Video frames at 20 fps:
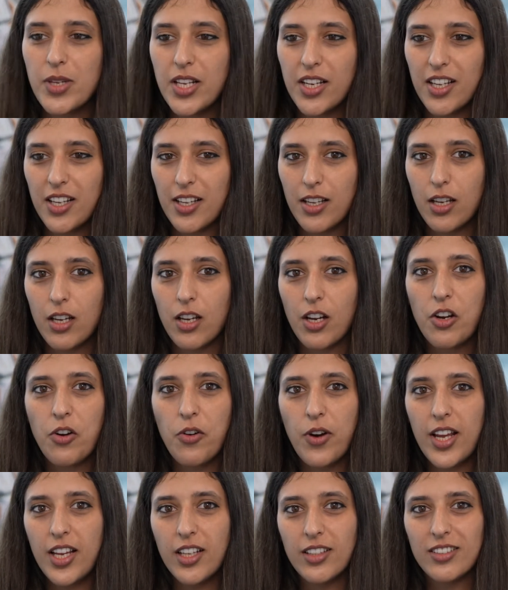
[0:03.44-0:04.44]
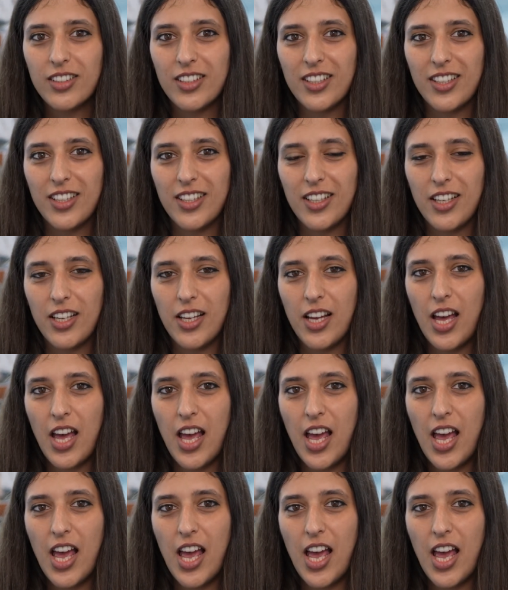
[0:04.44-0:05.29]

been a great uh,